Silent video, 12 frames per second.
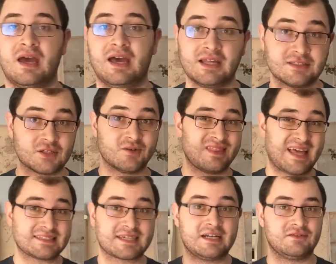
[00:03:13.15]
And so
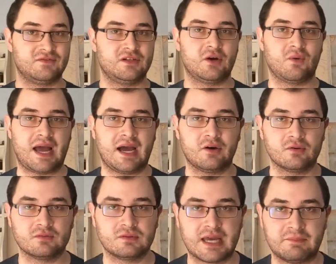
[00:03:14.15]
that's kind of,
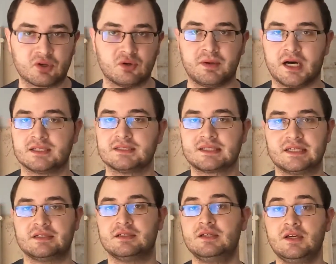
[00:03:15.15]
how chemical bonds
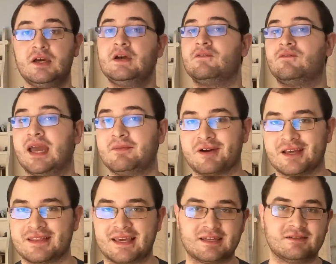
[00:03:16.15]
can
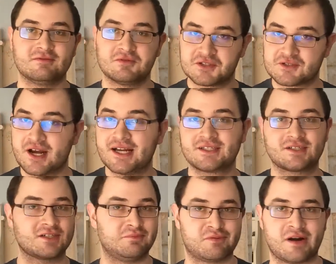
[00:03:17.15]
vibrate. They can stretch,
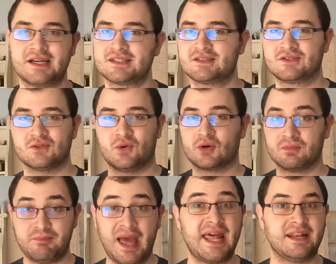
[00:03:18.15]
compress, or
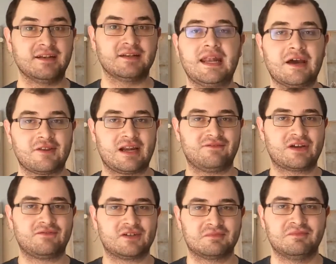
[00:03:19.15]
bend. And now that I've
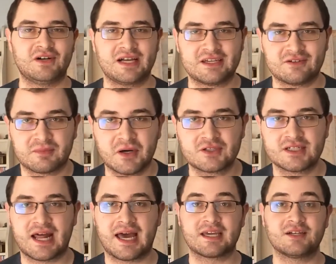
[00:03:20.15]
covered molecular
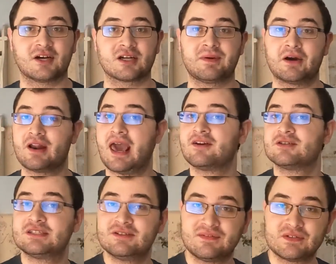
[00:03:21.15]
motion, I can talk about
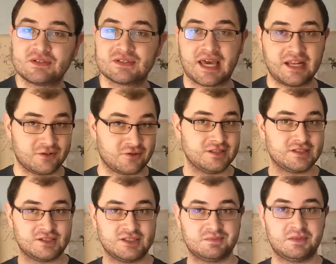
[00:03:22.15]
energy levels and
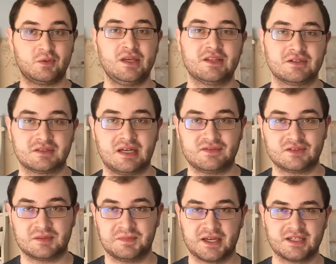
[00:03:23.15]
transitions between those
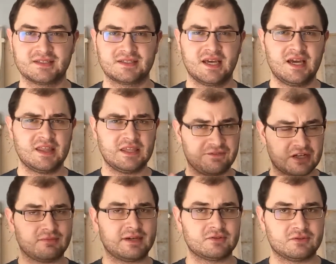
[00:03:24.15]
levels, because the
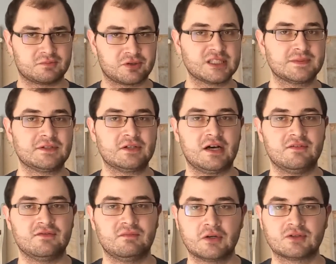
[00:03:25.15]
fundamental principle
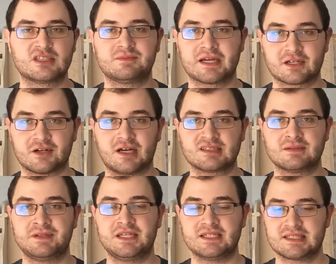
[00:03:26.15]
of most
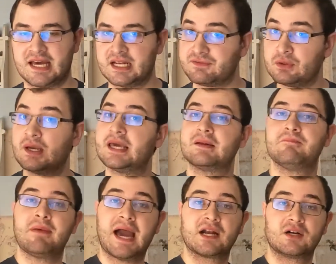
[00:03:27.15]
spectroscopy is that if you hit
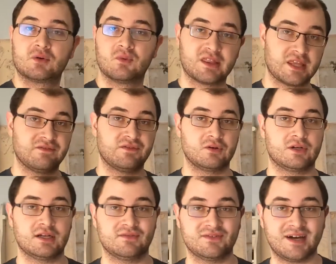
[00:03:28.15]
matter with a
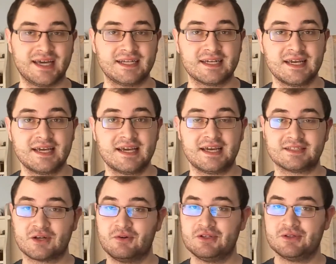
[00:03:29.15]
photon of light,
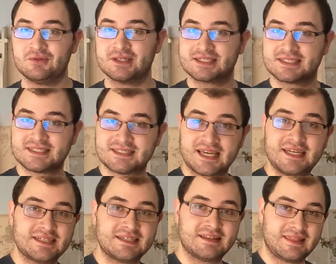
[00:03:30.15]
it's going to
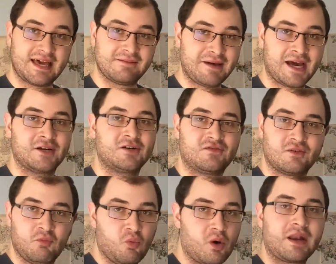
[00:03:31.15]
excite that matter
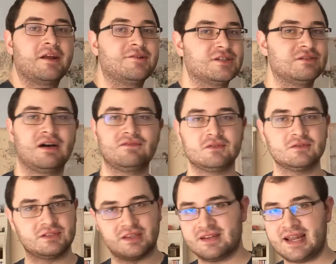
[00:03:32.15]
from one energy
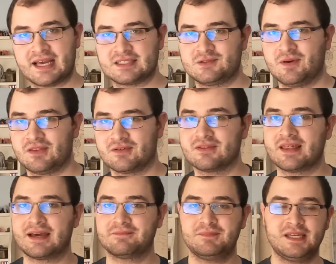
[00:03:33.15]
level to the next, whether
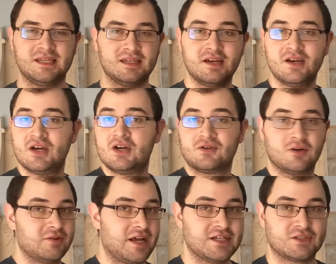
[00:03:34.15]
that be
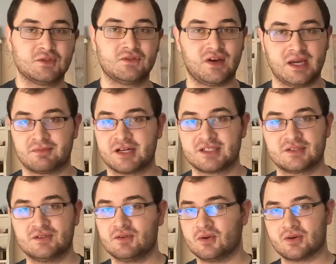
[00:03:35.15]
rotational,
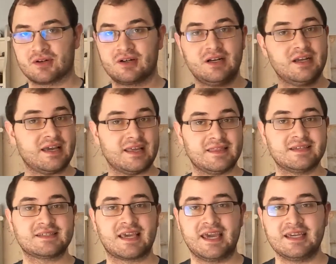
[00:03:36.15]
vibrational, or in
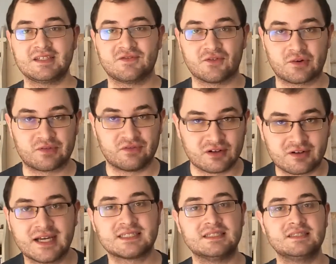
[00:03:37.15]
this case, for
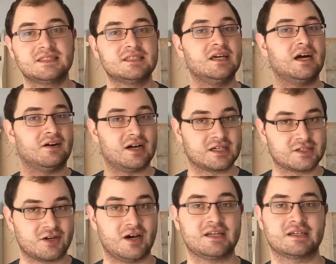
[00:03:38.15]
fluorescence,
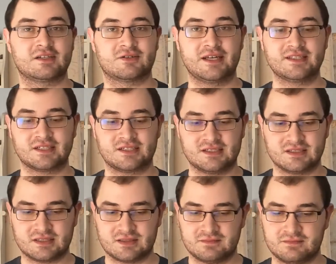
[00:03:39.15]
electronic
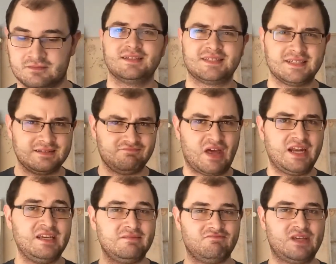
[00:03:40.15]
transitions. See,
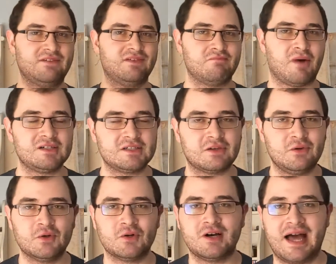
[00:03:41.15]
any given
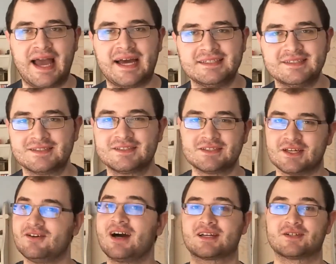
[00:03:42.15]
molecule has
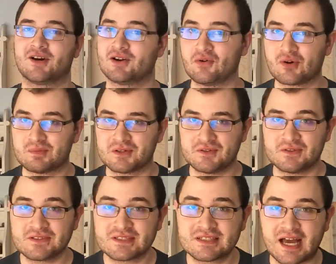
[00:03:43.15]
electron orbitals.